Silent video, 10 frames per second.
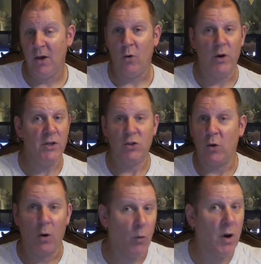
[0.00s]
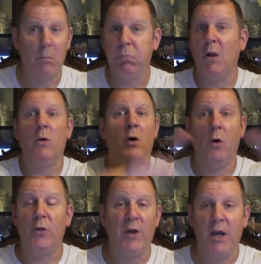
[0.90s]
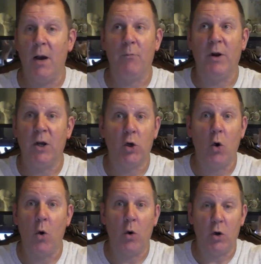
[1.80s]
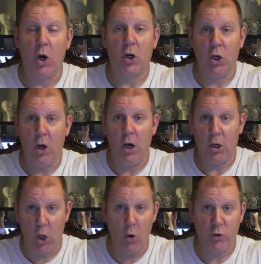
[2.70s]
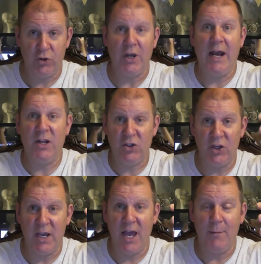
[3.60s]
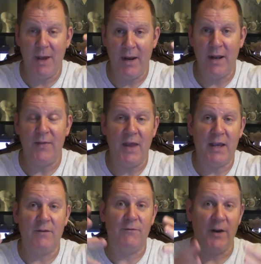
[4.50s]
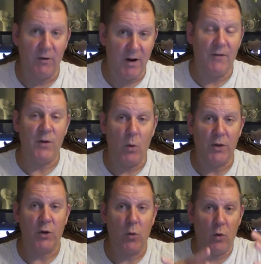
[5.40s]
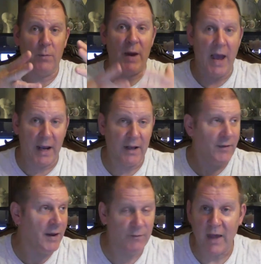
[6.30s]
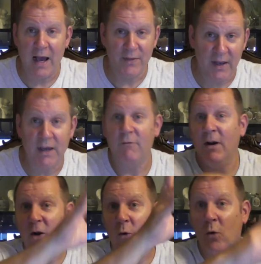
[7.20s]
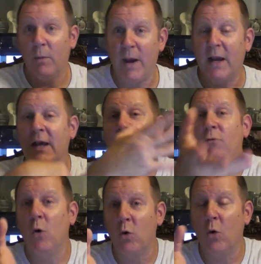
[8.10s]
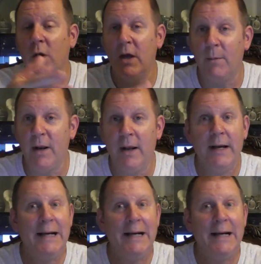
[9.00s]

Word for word: Or you're just going to want to blow the whole thing up, bring a, co- a, a coach and a GM in, and they can figure out if they want the quarterback, and they, if not, they get rid of the quarterback and get their own quarterback. You know what I mean?